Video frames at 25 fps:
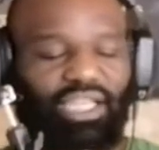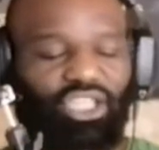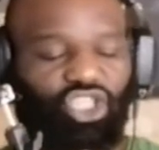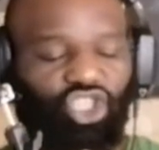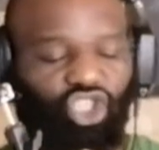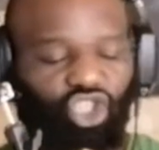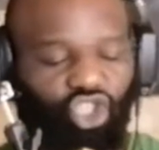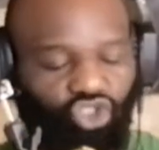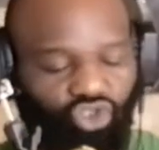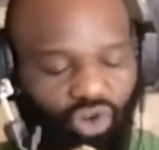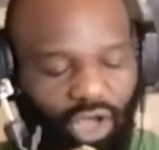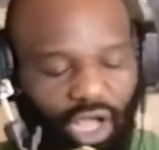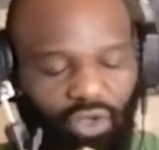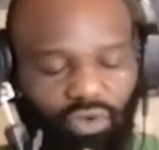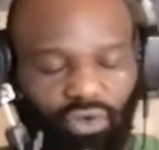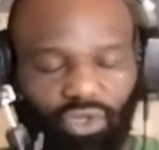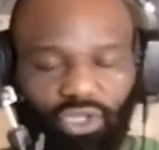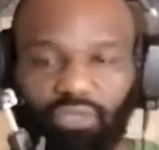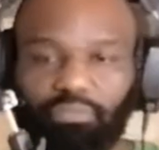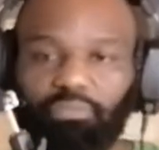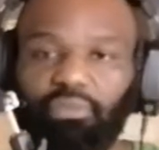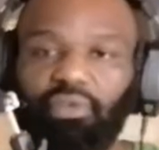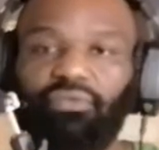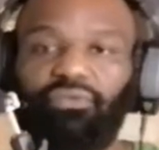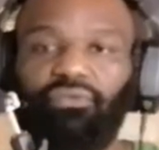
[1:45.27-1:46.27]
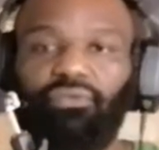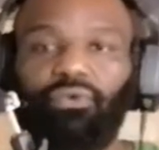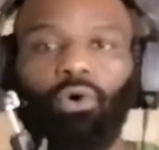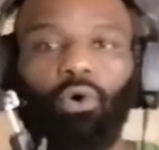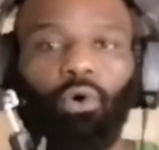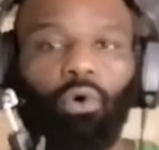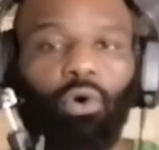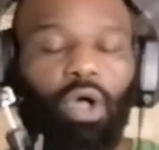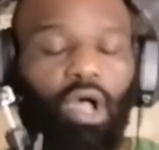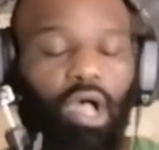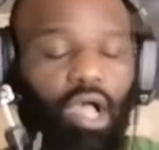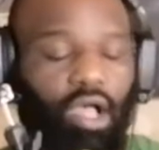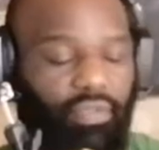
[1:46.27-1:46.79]
and struggles
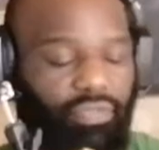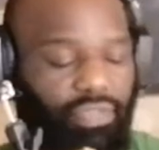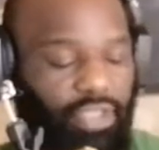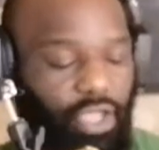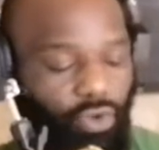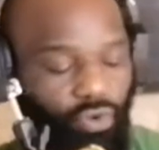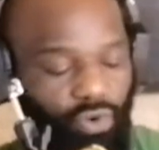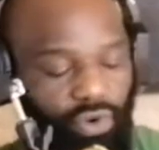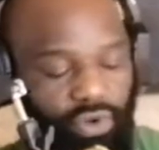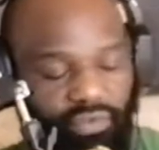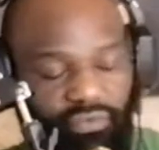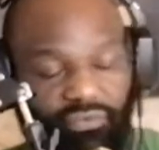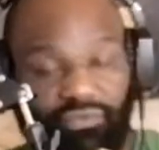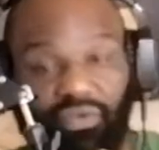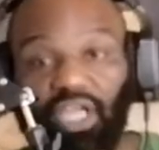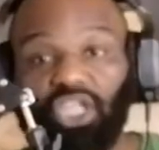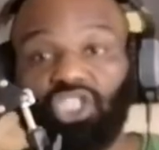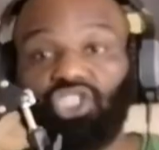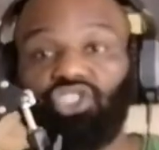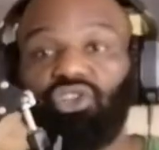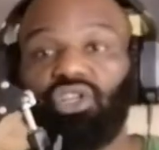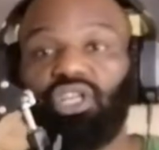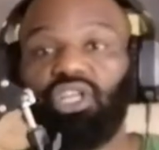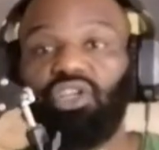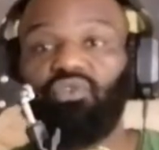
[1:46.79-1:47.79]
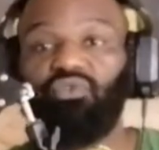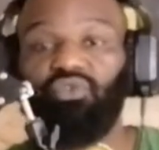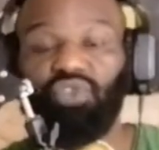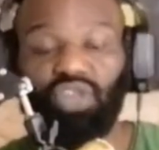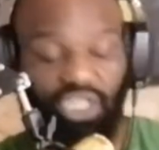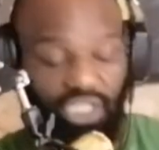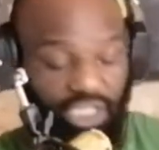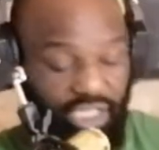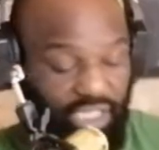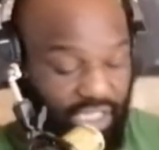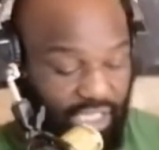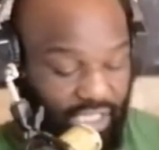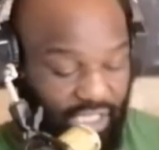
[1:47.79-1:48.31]
before they could eventually
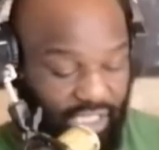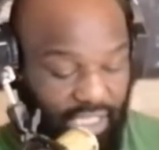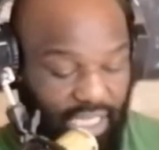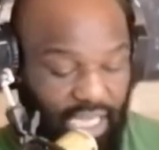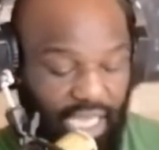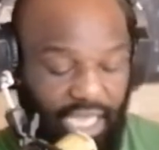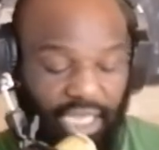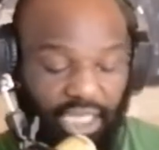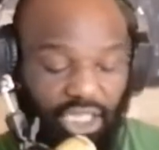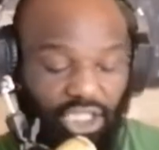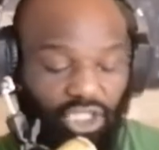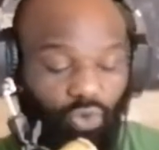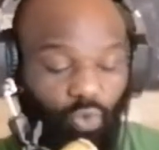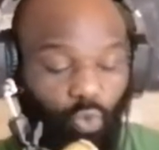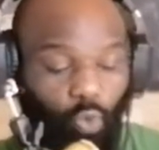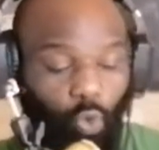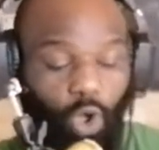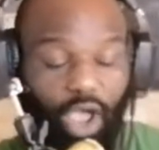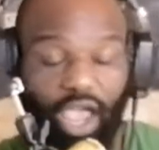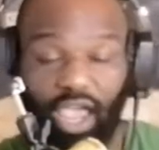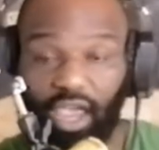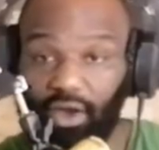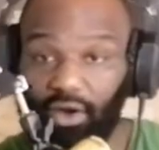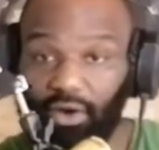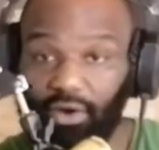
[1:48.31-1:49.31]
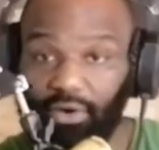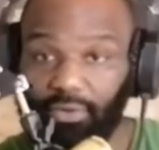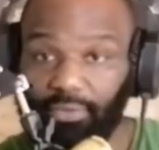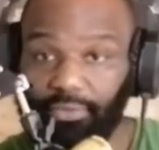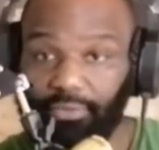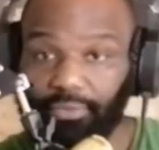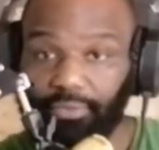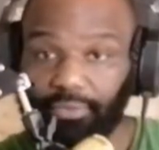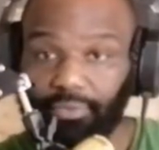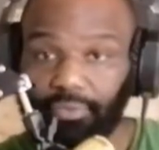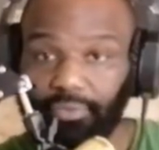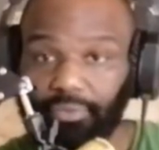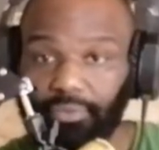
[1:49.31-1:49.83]
reach this stage where
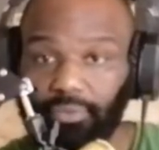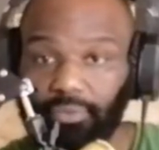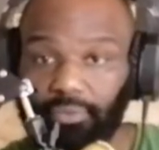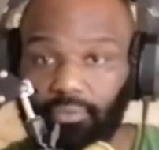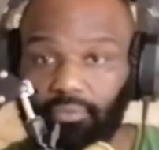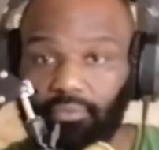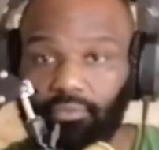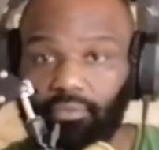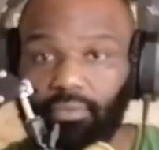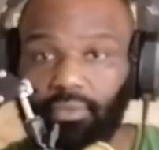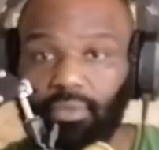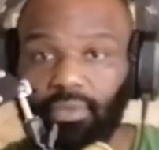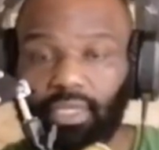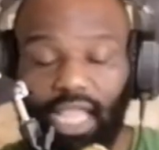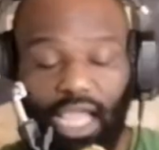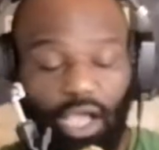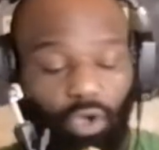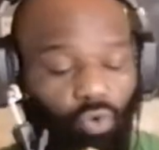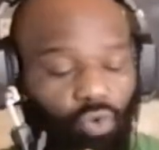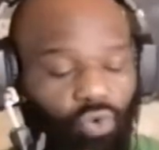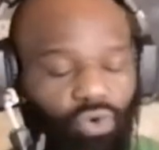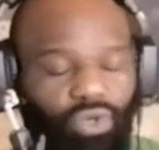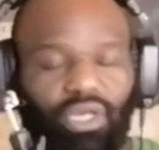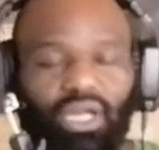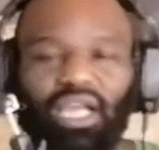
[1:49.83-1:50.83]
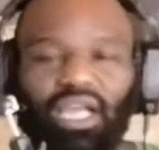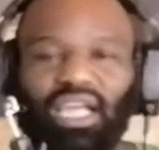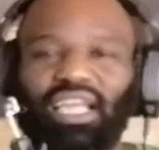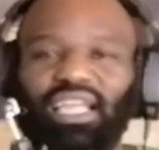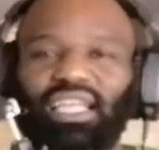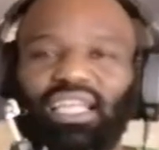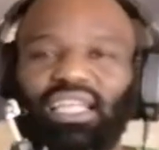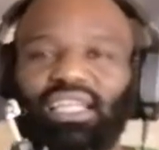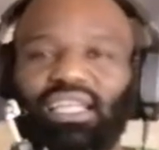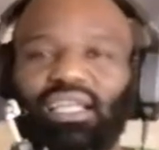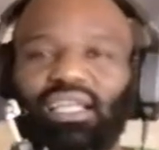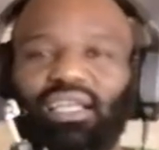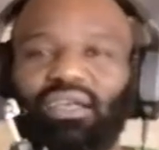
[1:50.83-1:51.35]
they could
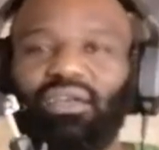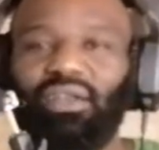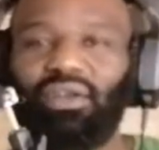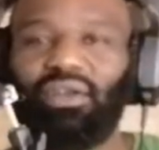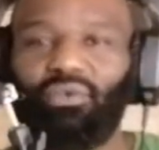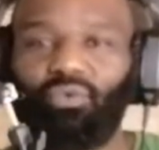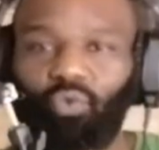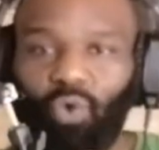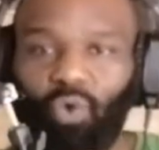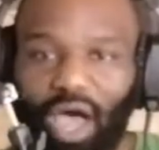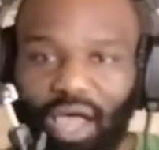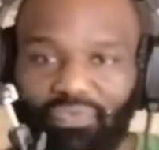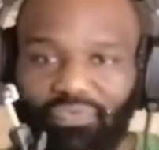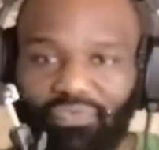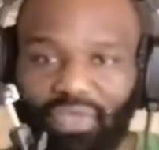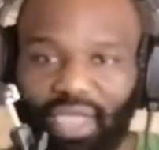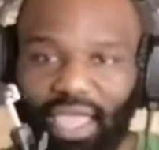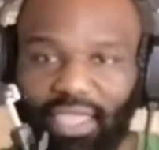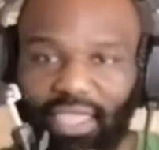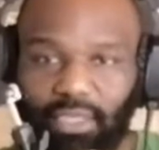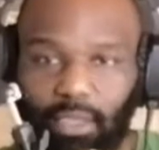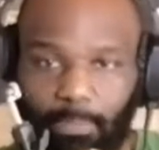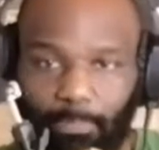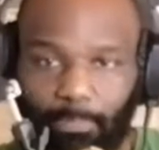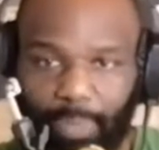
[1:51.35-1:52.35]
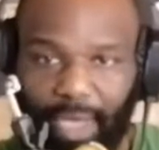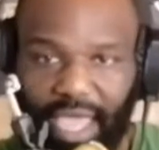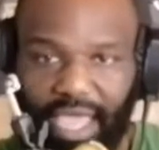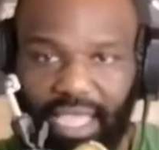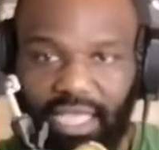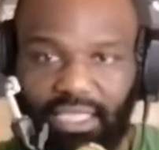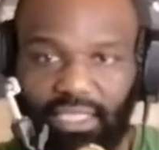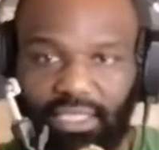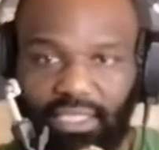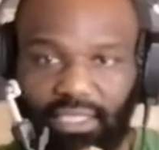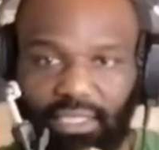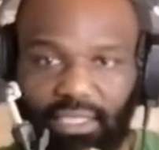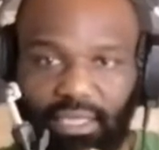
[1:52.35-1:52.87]
run at a
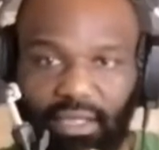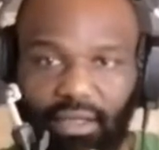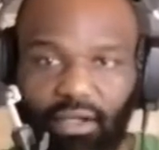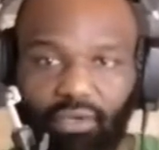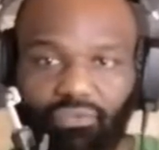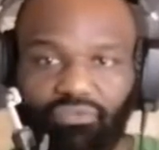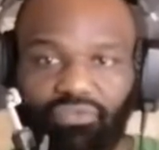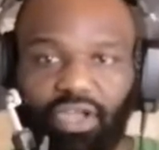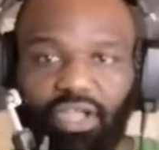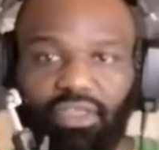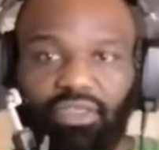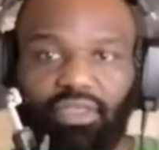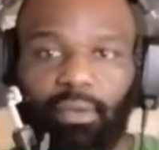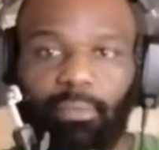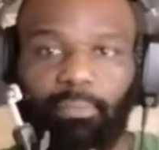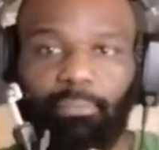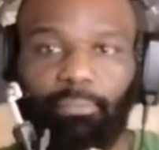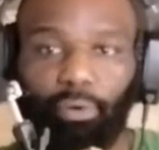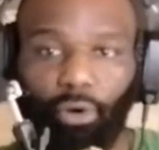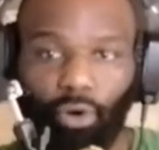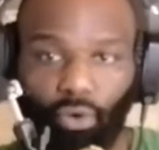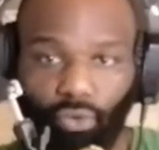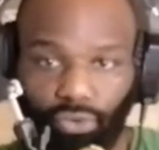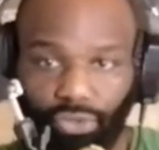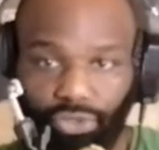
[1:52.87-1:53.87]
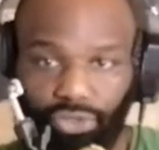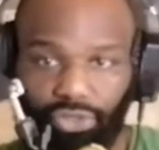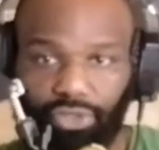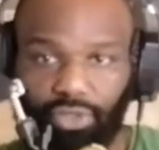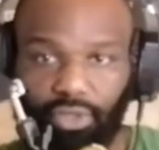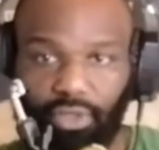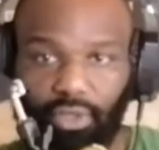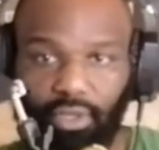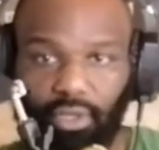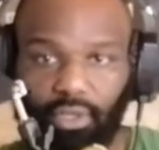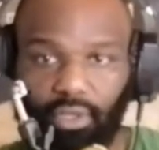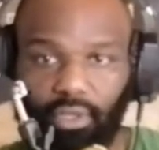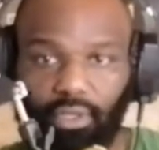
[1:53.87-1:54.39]
pace that they
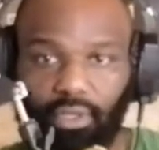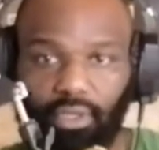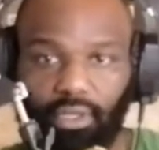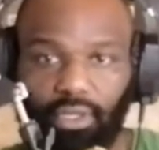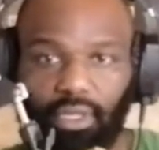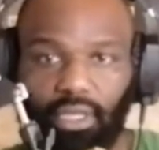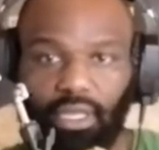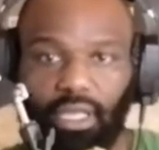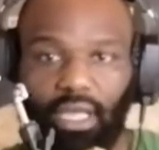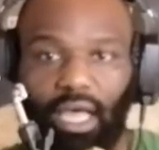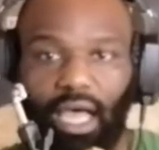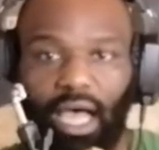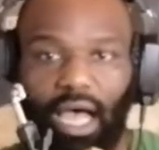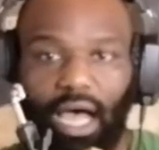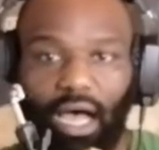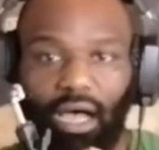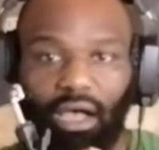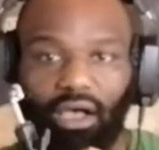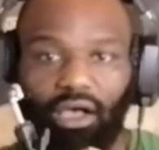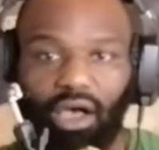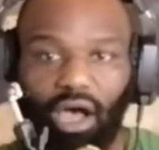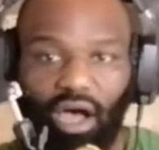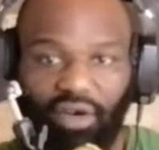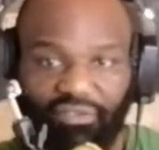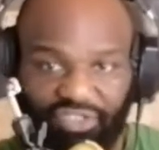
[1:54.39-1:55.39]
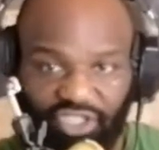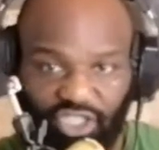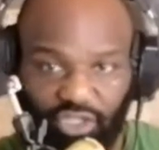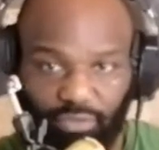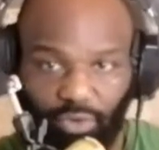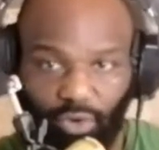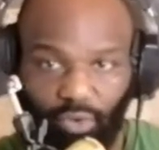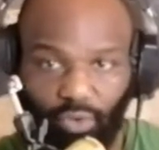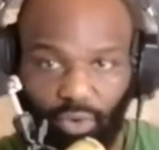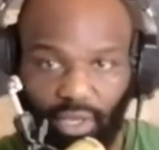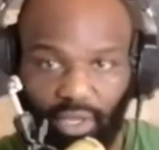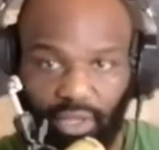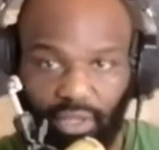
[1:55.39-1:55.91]
both are
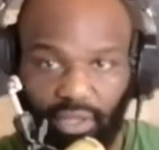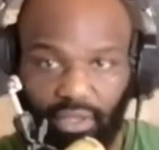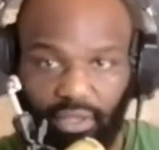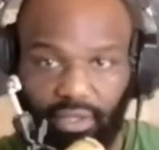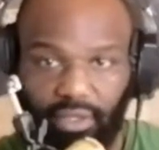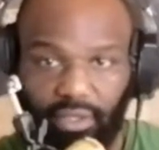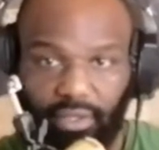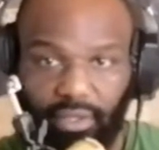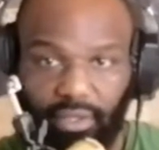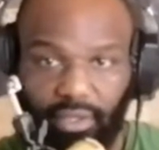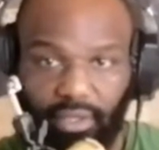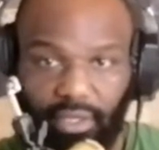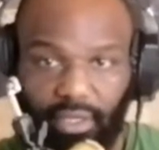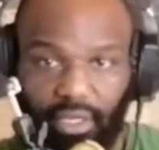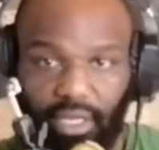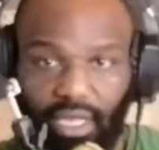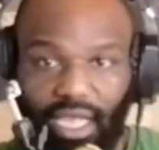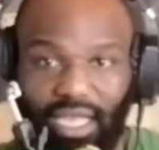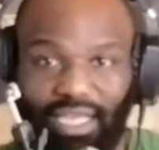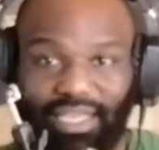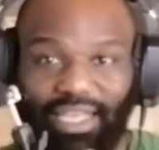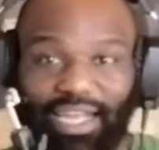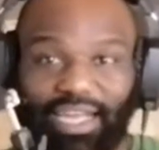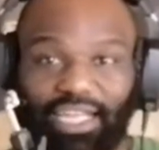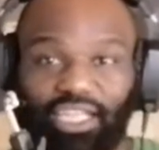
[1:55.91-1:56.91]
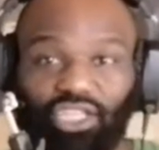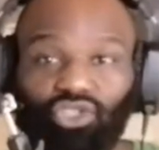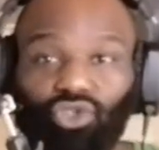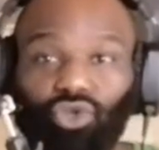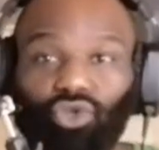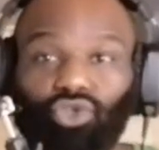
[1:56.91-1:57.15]
comfortable with, that